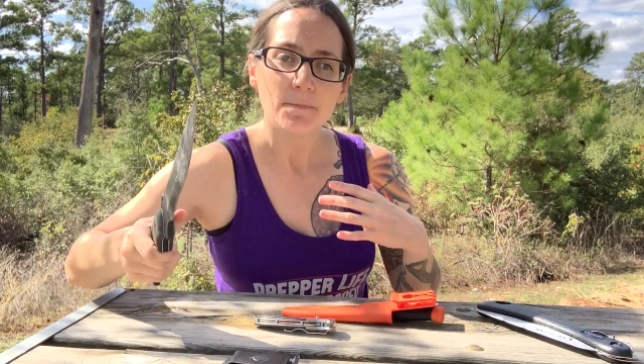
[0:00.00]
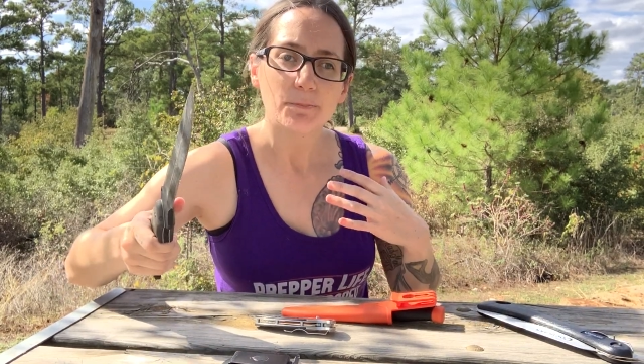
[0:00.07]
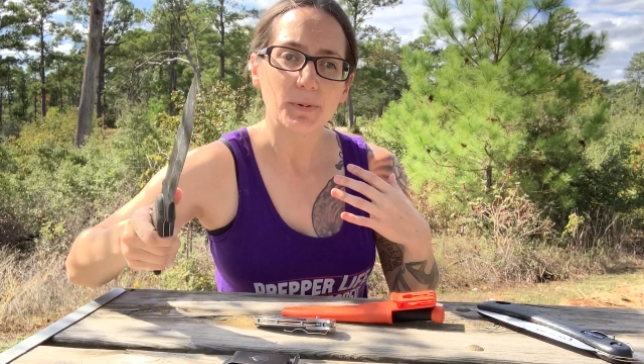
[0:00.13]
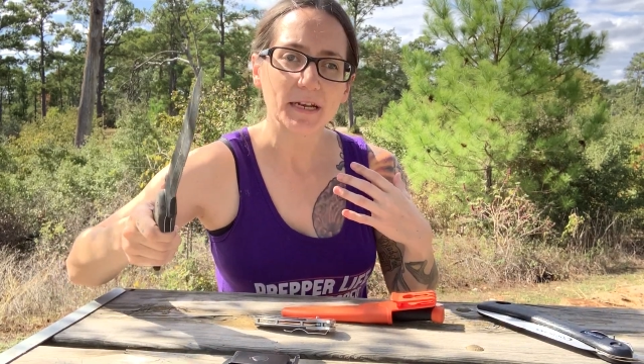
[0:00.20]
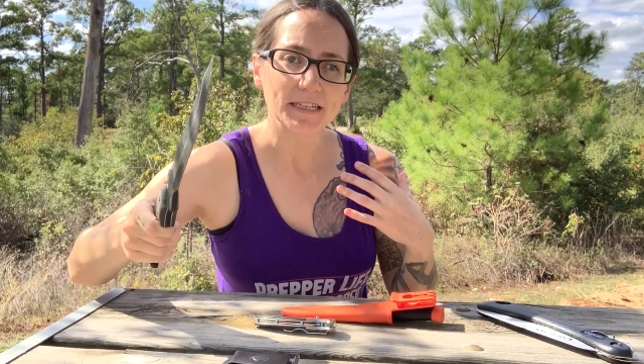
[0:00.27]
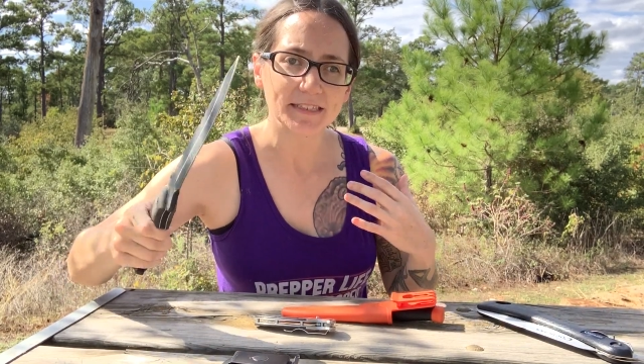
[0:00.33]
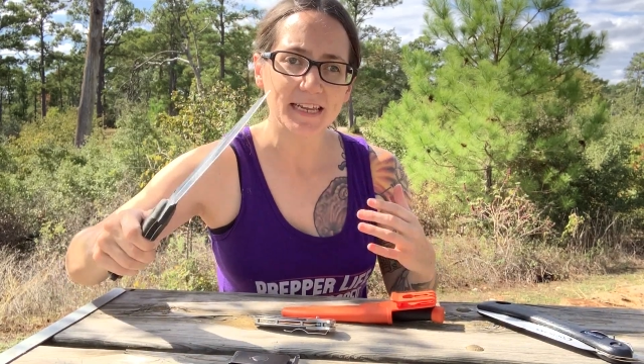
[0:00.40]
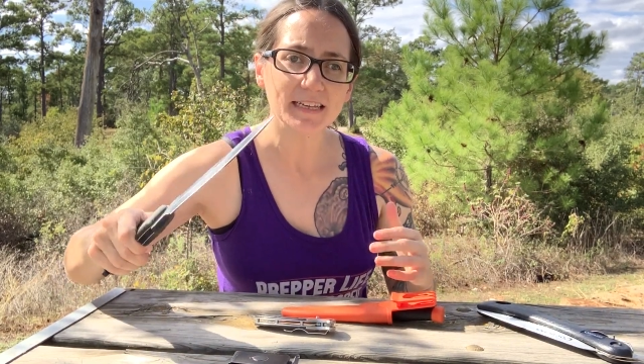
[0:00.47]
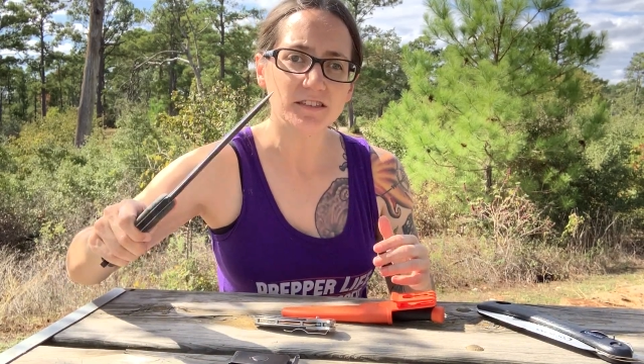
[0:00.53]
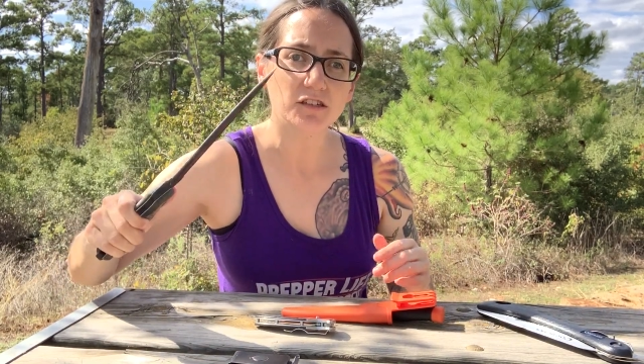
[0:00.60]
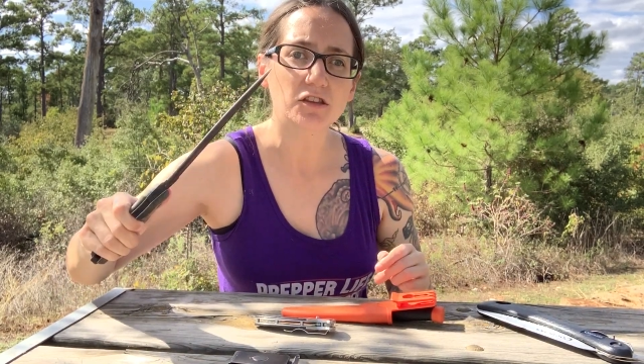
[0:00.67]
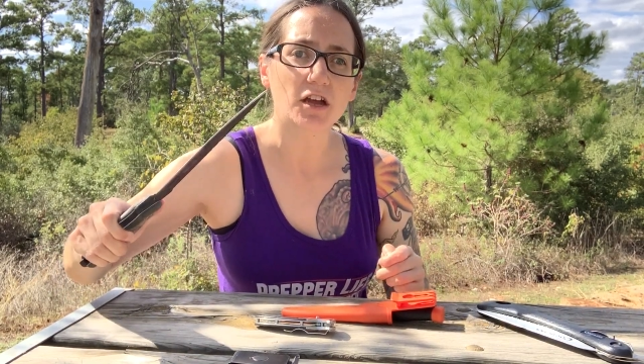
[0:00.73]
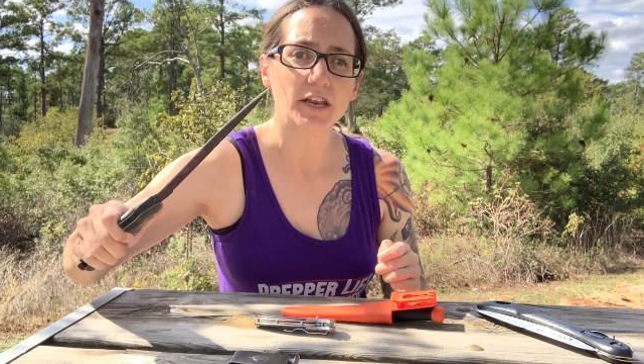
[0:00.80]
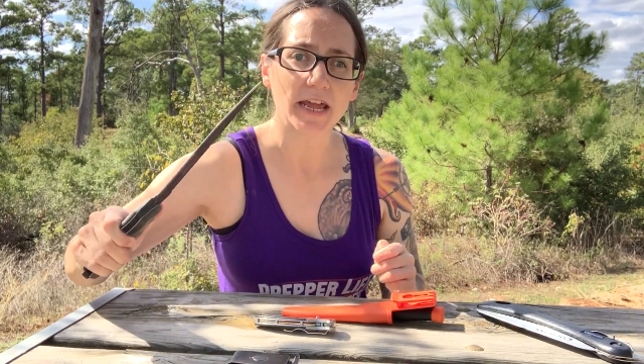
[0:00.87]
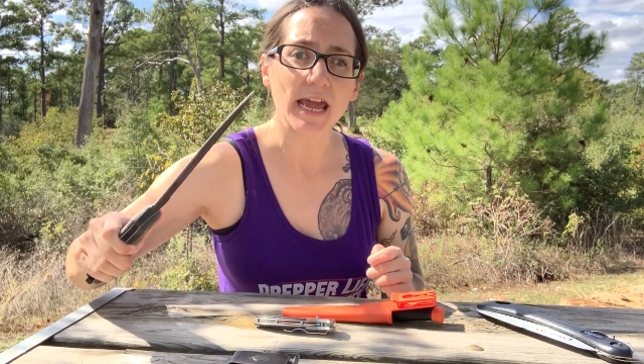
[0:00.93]
but it takes a
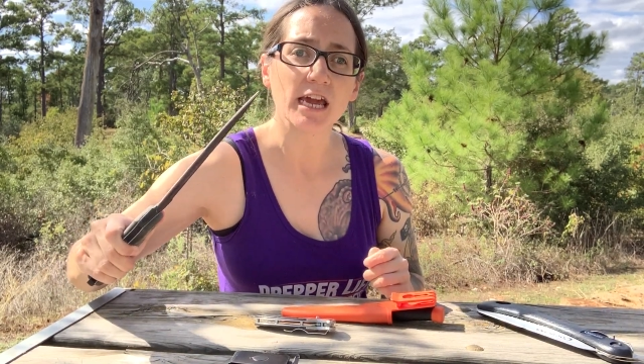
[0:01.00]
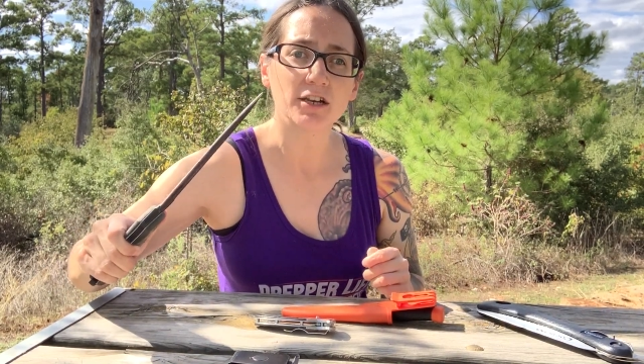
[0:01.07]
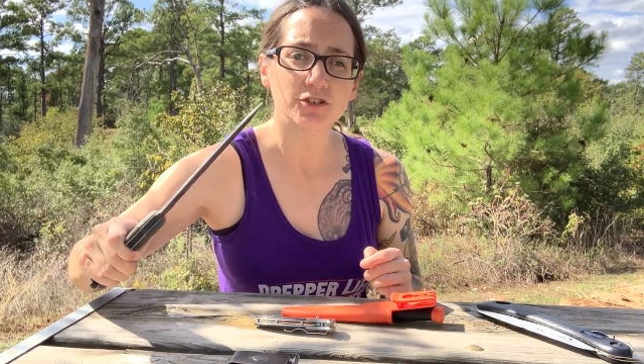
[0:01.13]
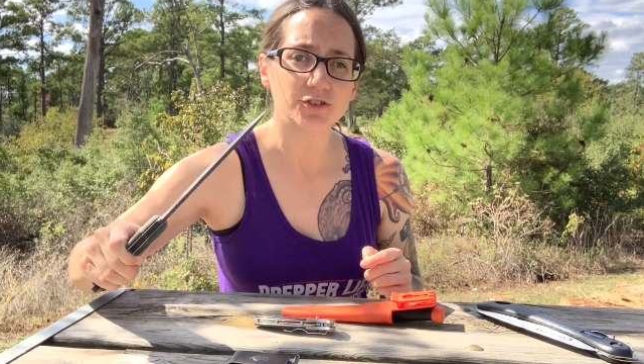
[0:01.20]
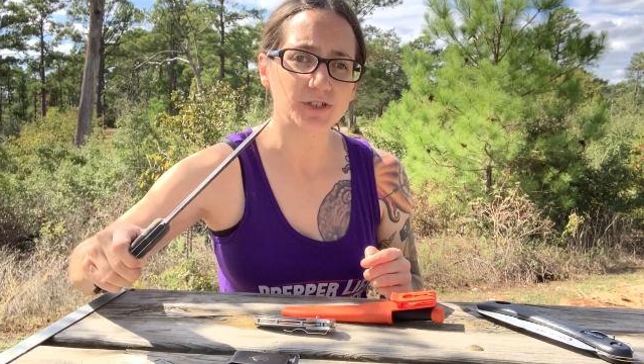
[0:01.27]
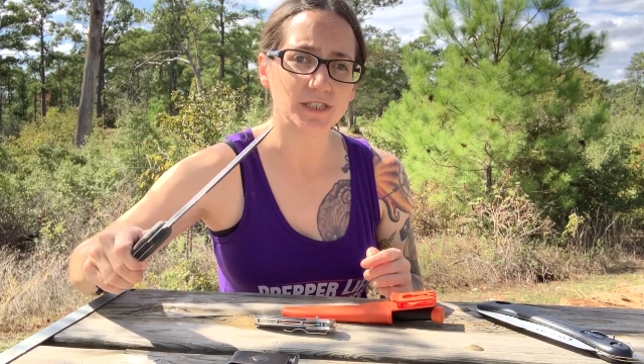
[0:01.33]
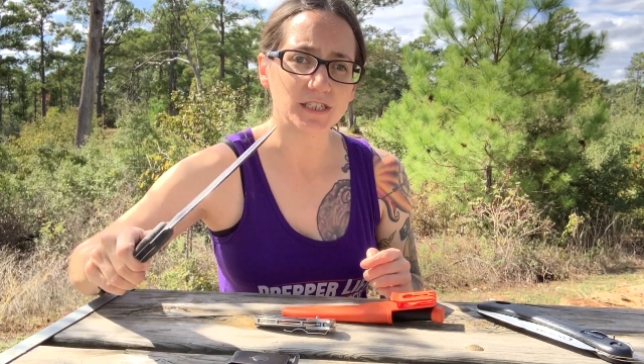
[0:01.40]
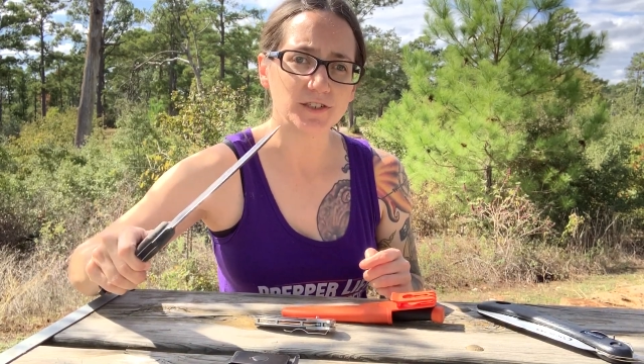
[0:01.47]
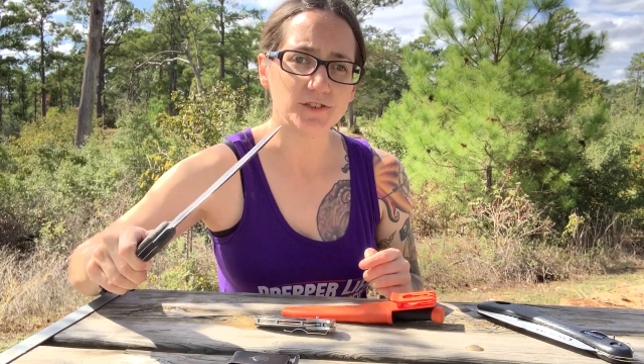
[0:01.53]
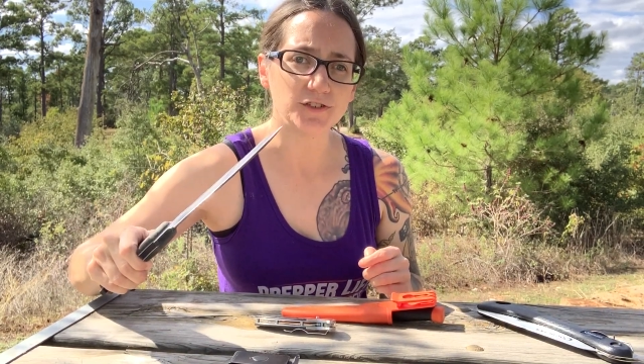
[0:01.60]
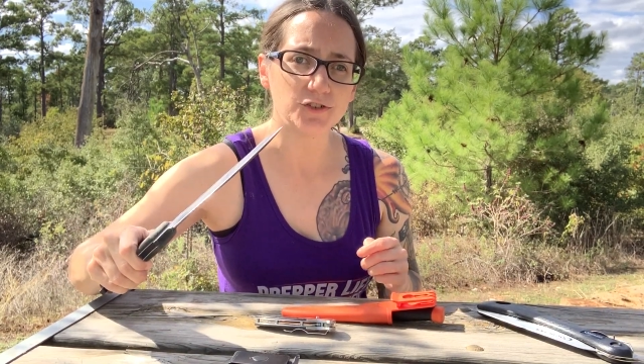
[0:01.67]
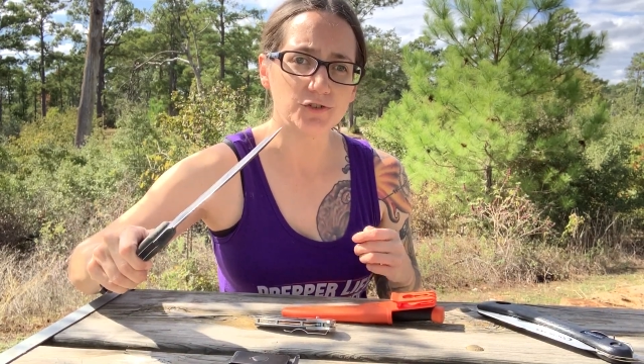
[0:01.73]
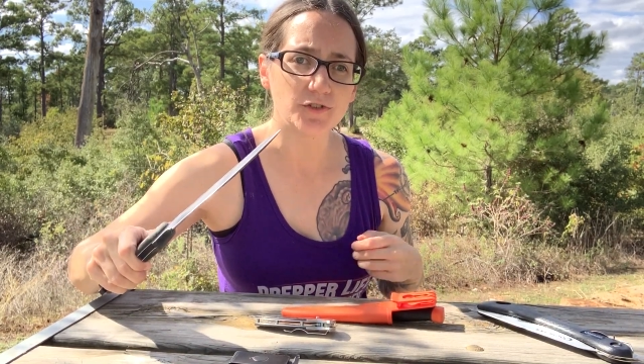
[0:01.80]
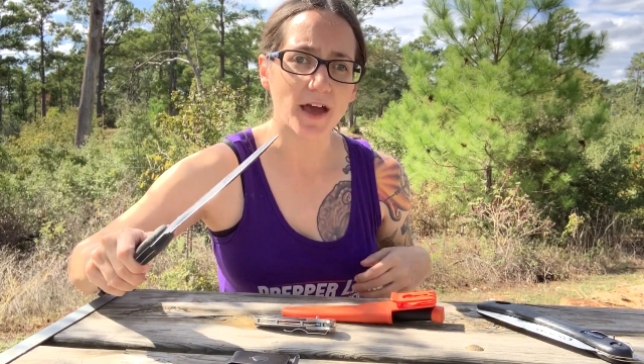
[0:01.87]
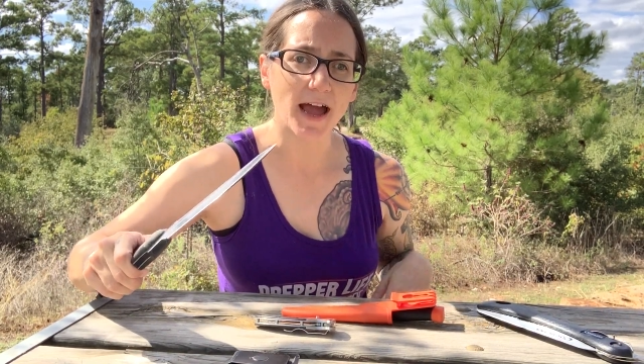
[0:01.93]
lot of energy to
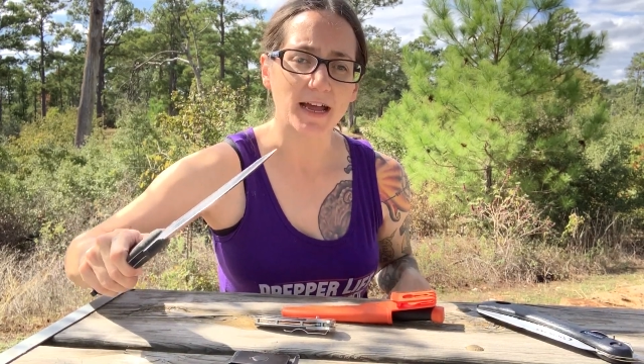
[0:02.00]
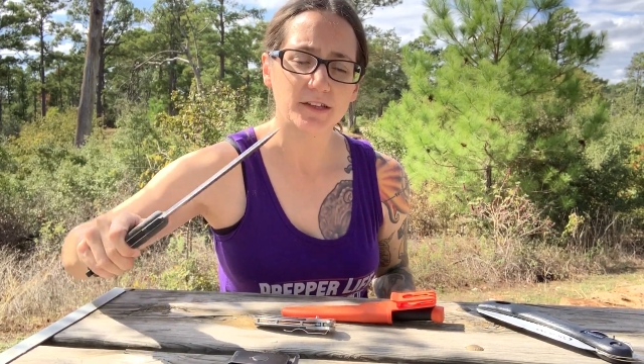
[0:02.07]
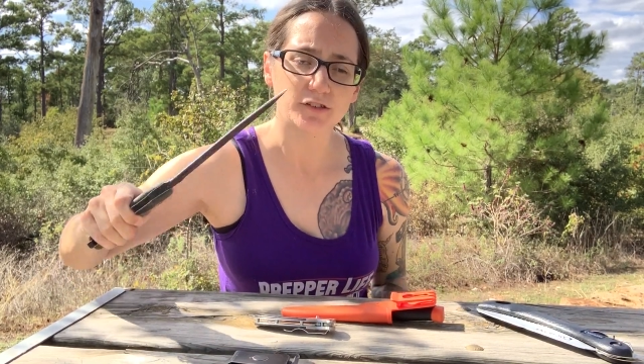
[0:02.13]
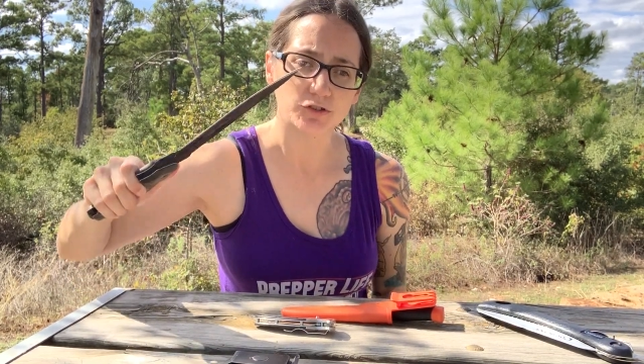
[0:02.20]
do that.